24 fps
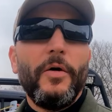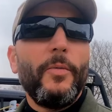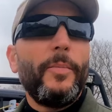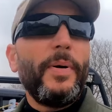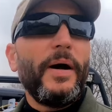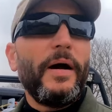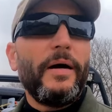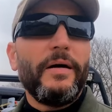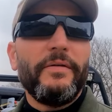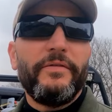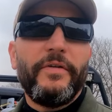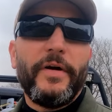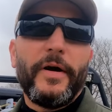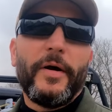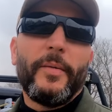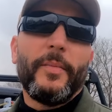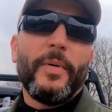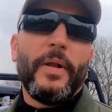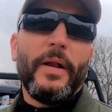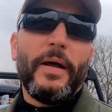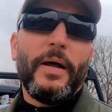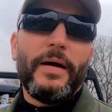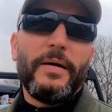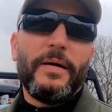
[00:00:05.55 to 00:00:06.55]
low power
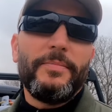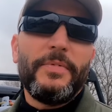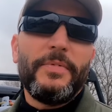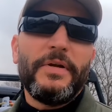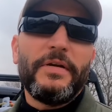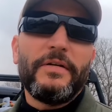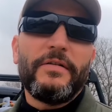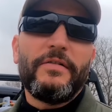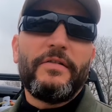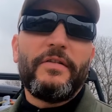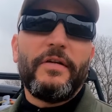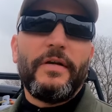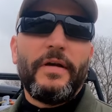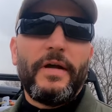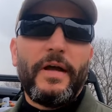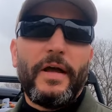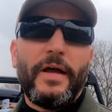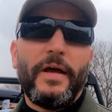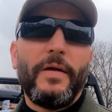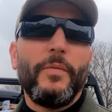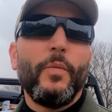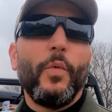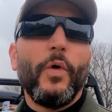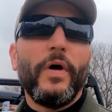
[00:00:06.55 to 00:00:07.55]
variable optics
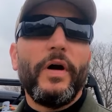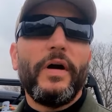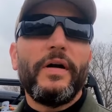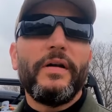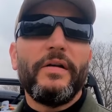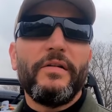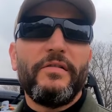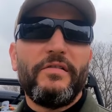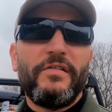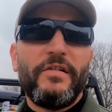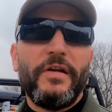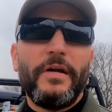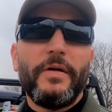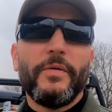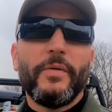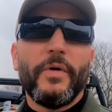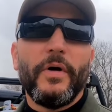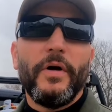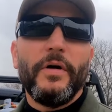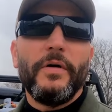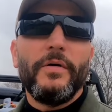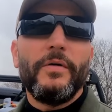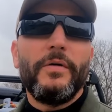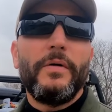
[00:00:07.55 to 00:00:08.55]
and where to
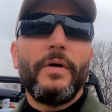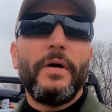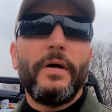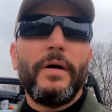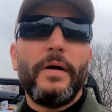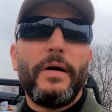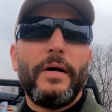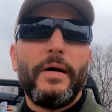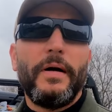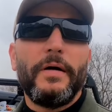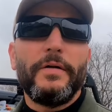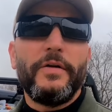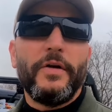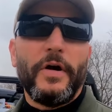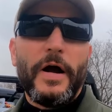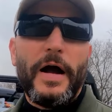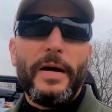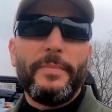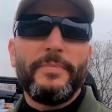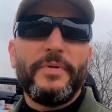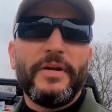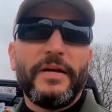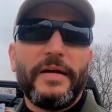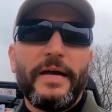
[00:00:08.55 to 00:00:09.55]
zero uh, your
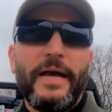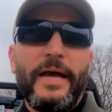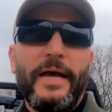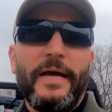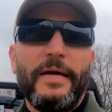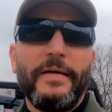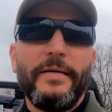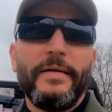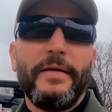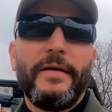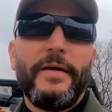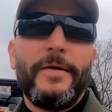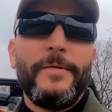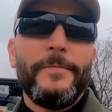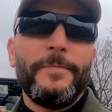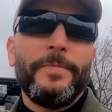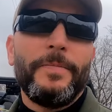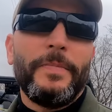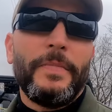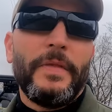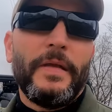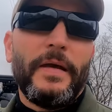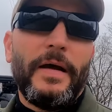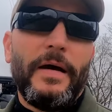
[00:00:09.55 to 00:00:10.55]
optic at.
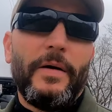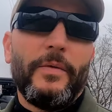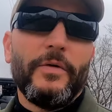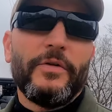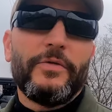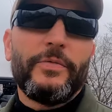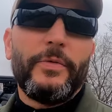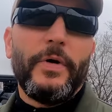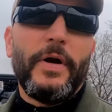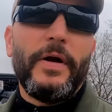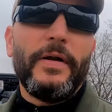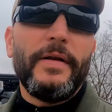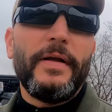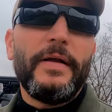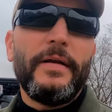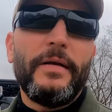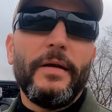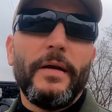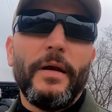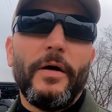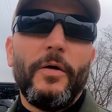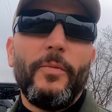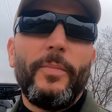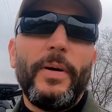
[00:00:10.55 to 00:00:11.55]
I was
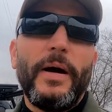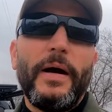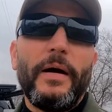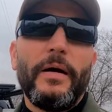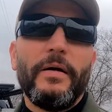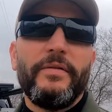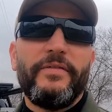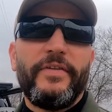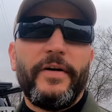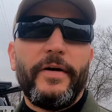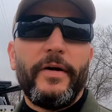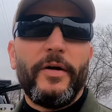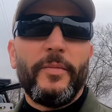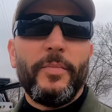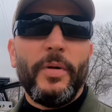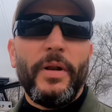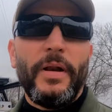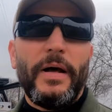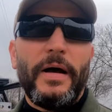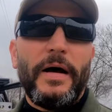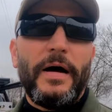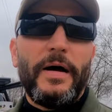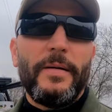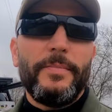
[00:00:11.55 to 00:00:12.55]
running low power
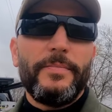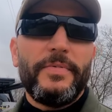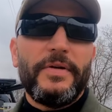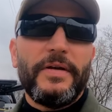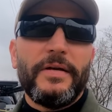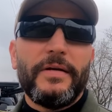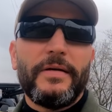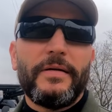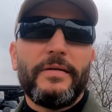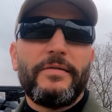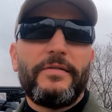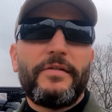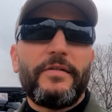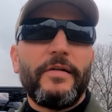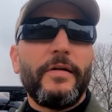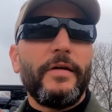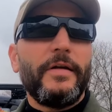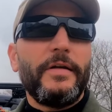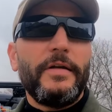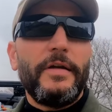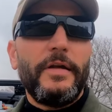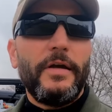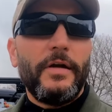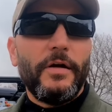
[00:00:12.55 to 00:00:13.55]
variable optics
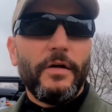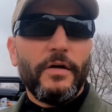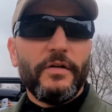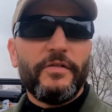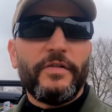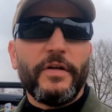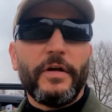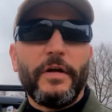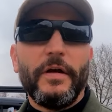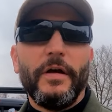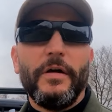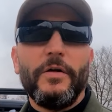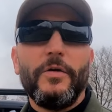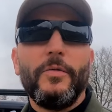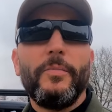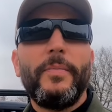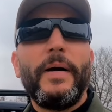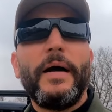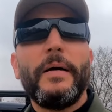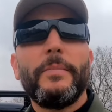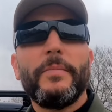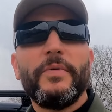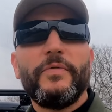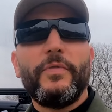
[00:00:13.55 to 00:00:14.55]
years ago,
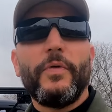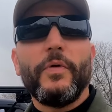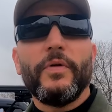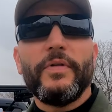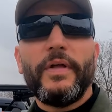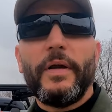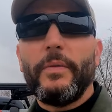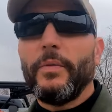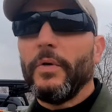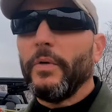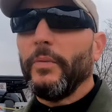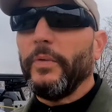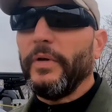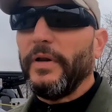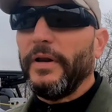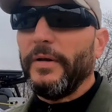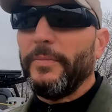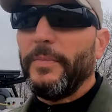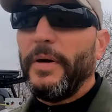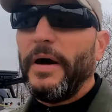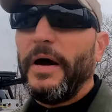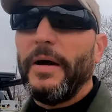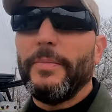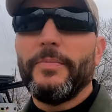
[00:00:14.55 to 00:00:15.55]
back before they were
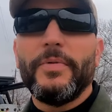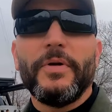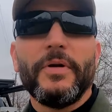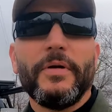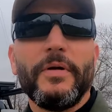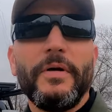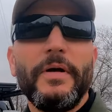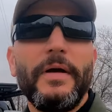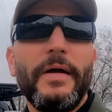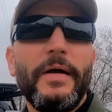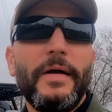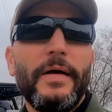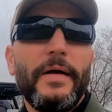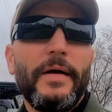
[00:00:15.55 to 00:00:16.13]
really popular.